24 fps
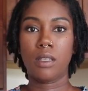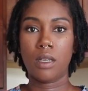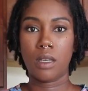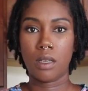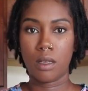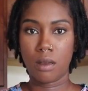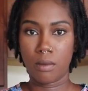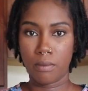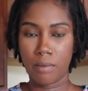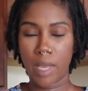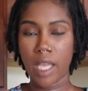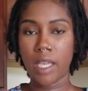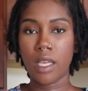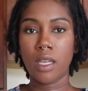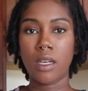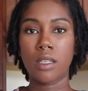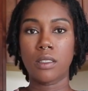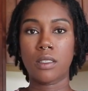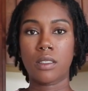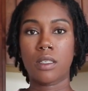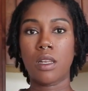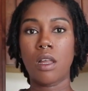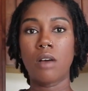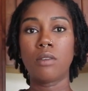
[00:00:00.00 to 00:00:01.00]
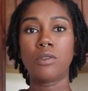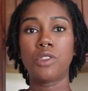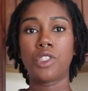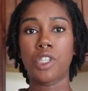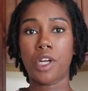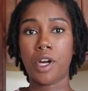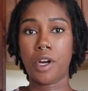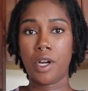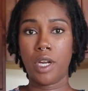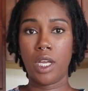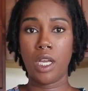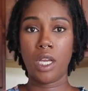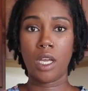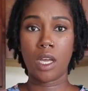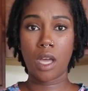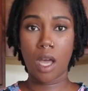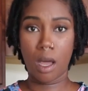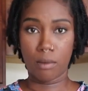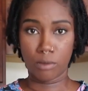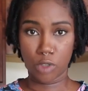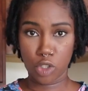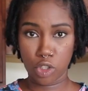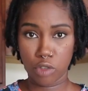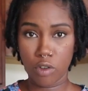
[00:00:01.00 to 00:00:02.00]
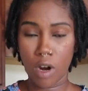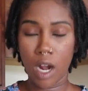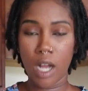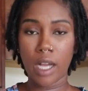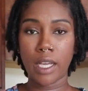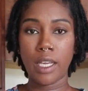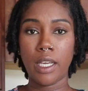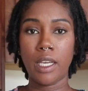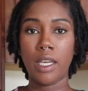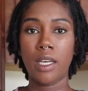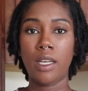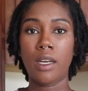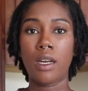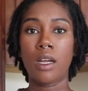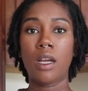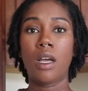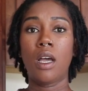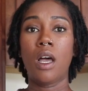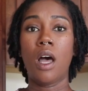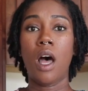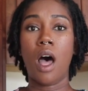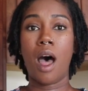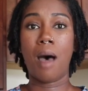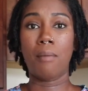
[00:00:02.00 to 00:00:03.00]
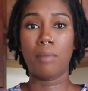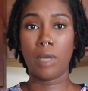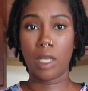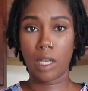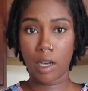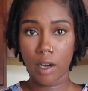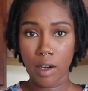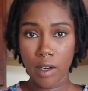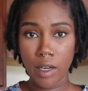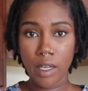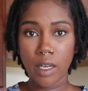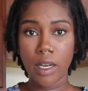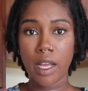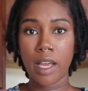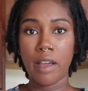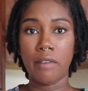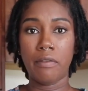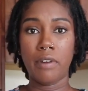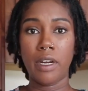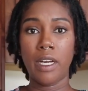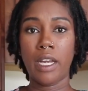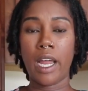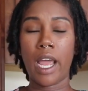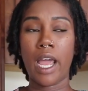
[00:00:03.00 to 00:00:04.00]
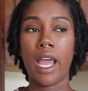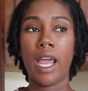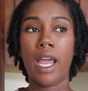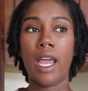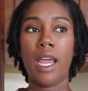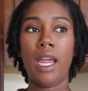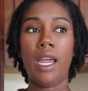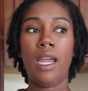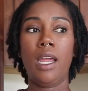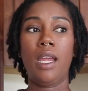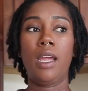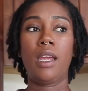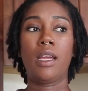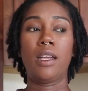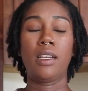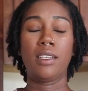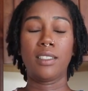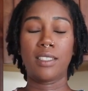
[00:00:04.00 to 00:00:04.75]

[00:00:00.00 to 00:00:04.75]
I'm making a slow journey. I'm trying, I'm learning every day.